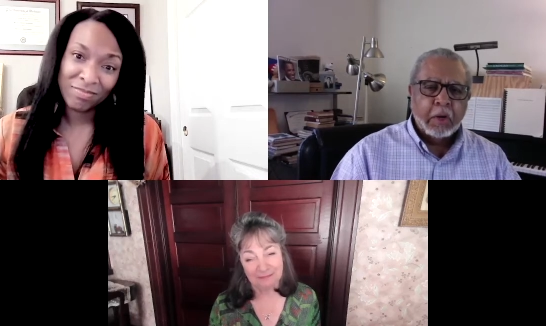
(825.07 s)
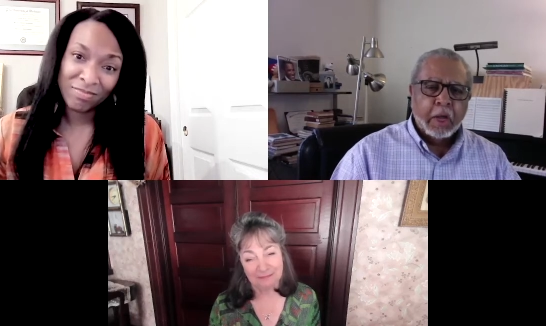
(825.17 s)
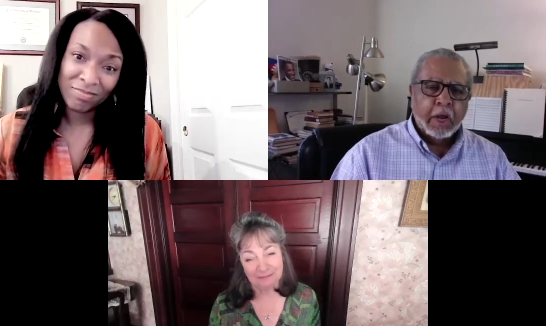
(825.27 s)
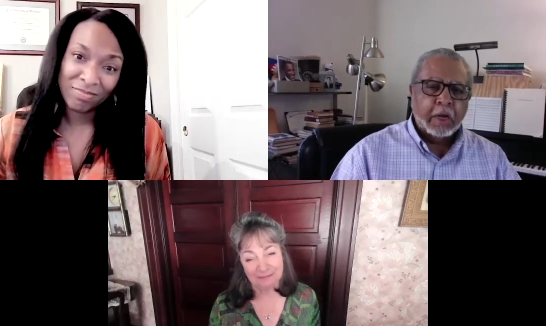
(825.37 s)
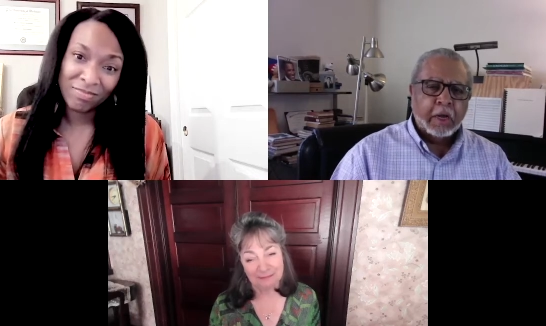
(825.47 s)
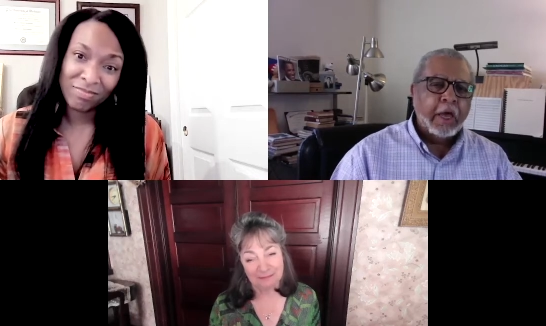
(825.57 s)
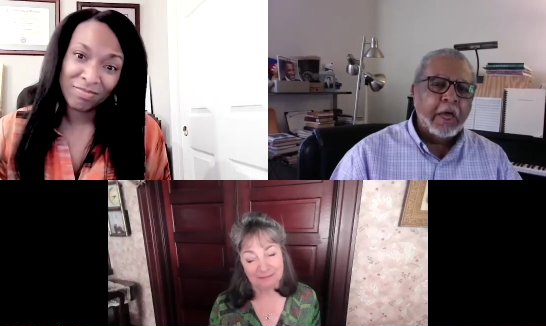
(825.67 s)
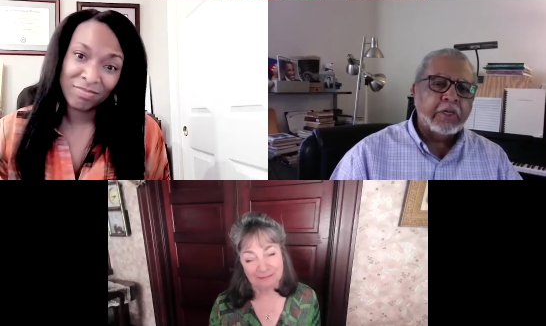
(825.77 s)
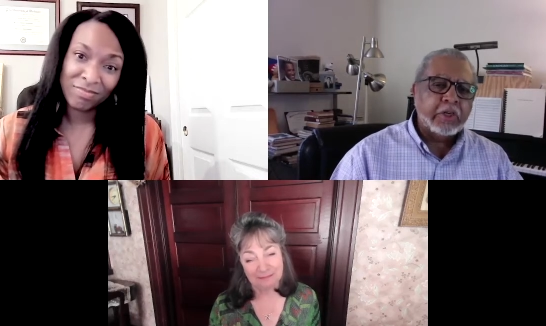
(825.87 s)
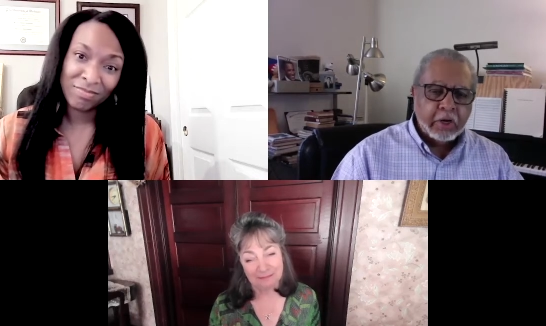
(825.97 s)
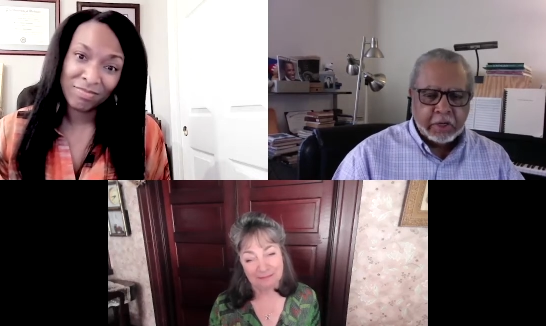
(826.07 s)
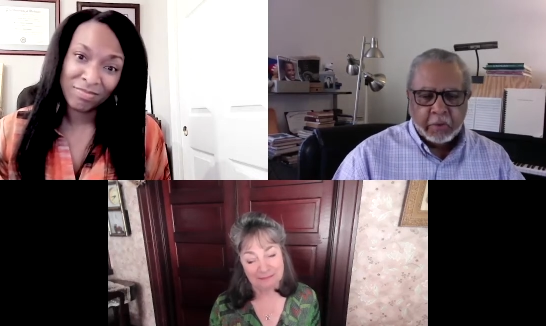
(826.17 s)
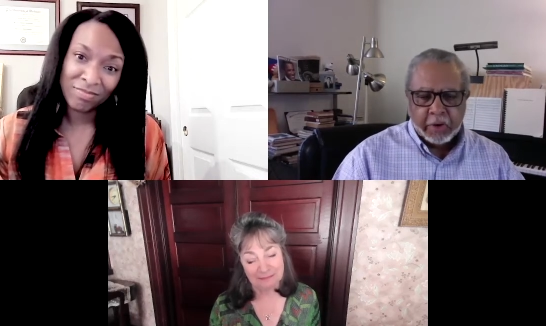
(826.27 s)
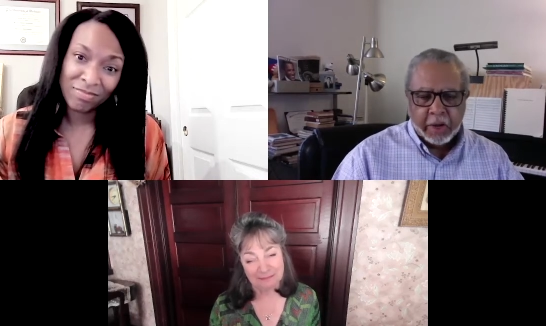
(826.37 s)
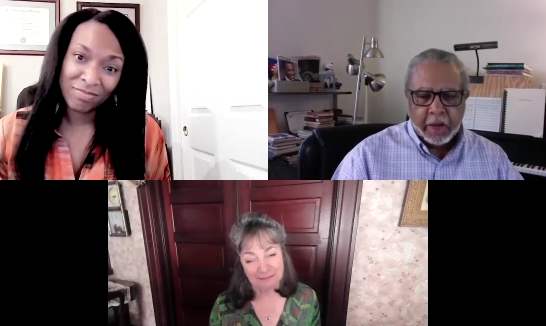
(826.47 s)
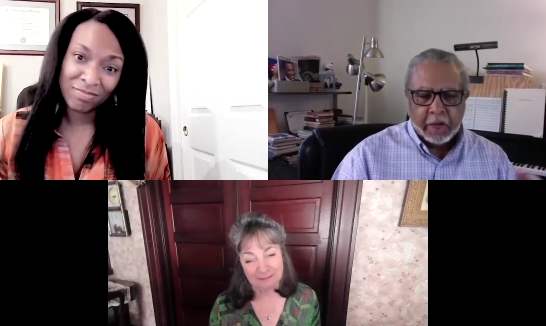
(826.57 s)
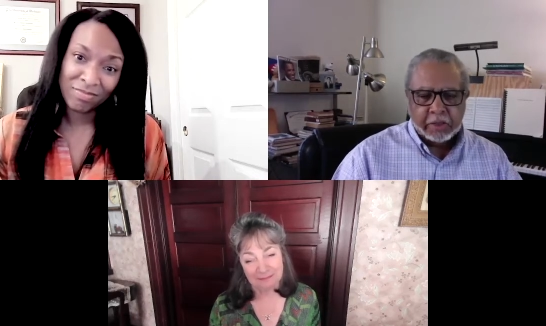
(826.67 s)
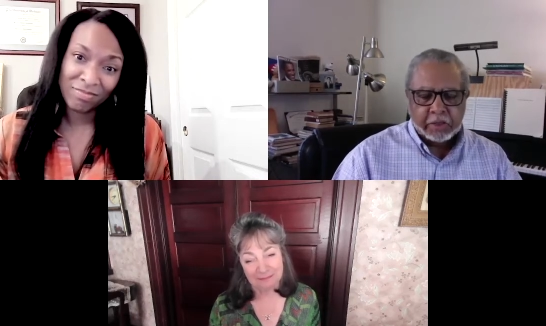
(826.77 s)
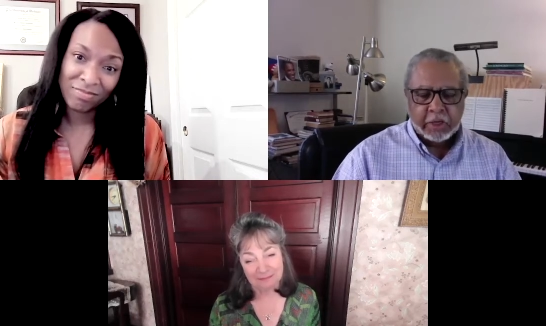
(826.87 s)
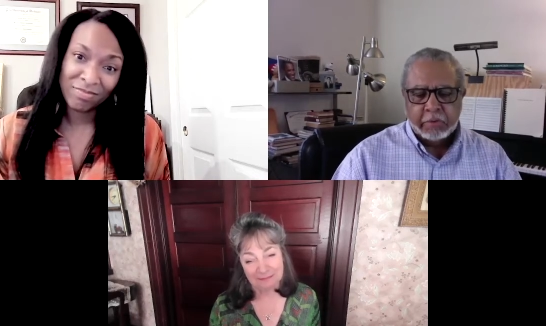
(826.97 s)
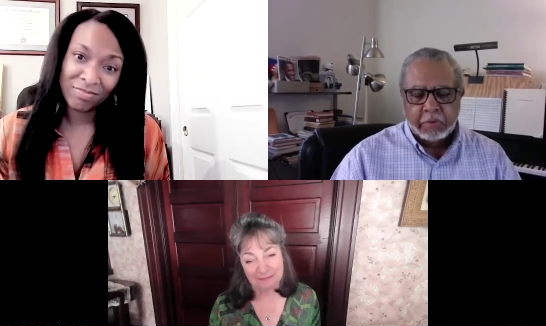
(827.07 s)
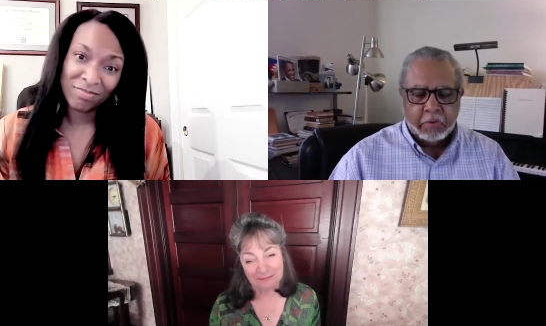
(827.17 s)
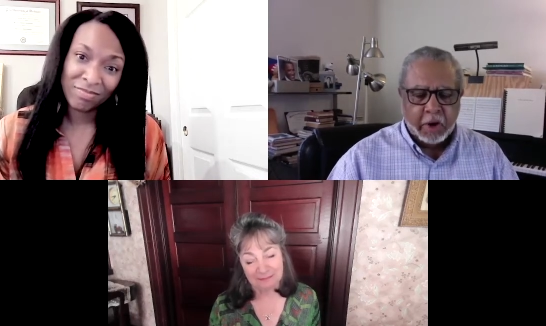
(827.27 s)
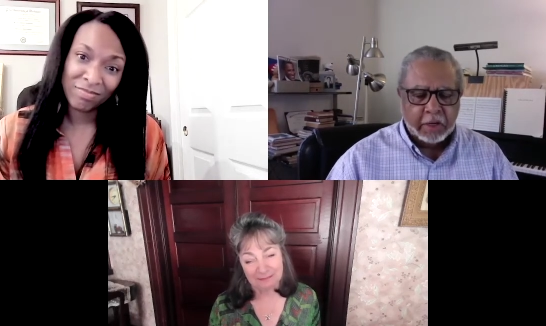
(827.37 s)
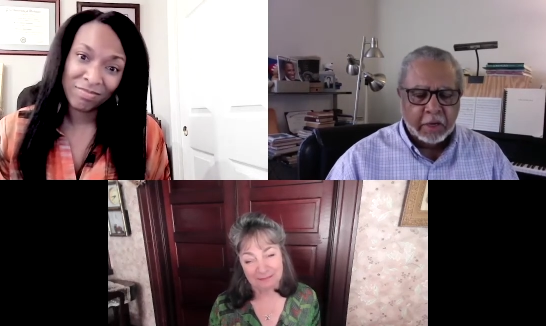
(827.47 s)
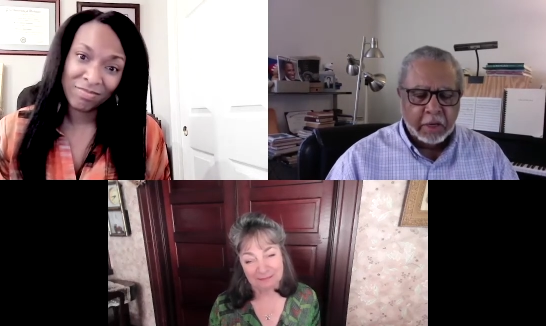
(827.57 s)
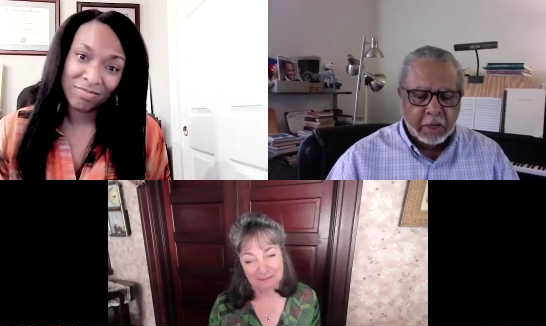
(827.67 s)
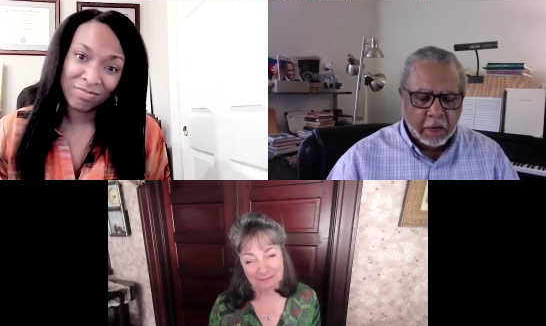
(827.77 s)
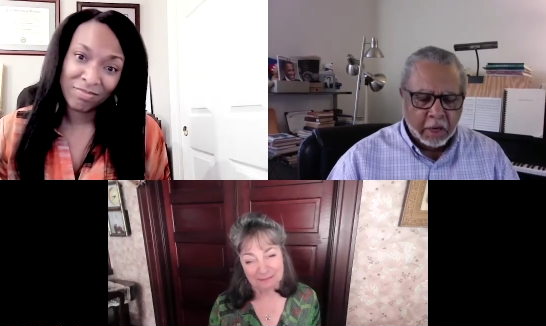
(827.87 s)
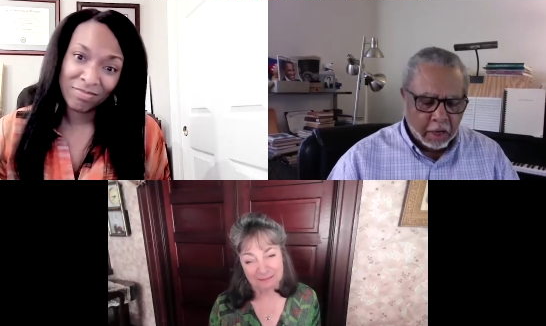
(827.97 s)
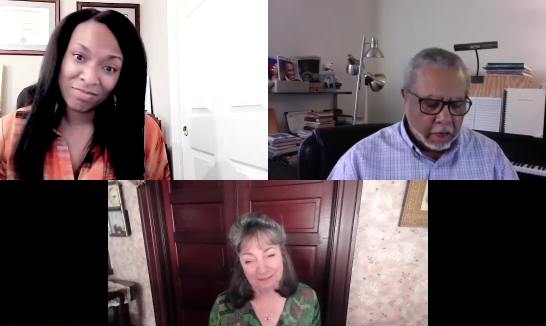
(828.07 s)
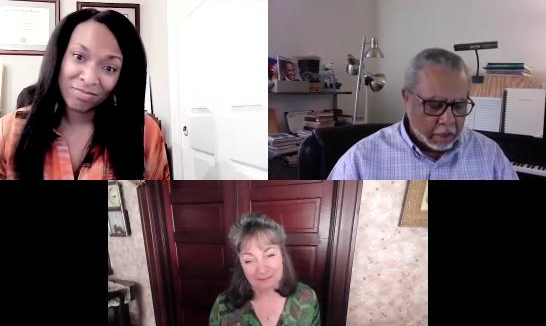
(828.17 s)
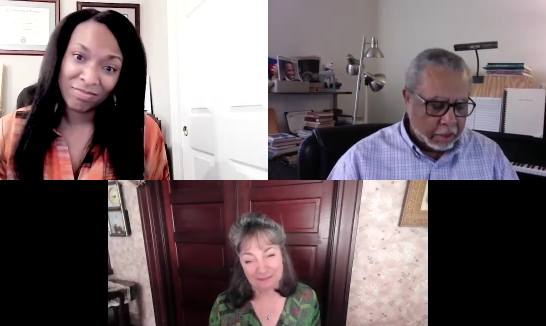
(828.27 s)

Speaker 1: and occasionally when asked, he would write a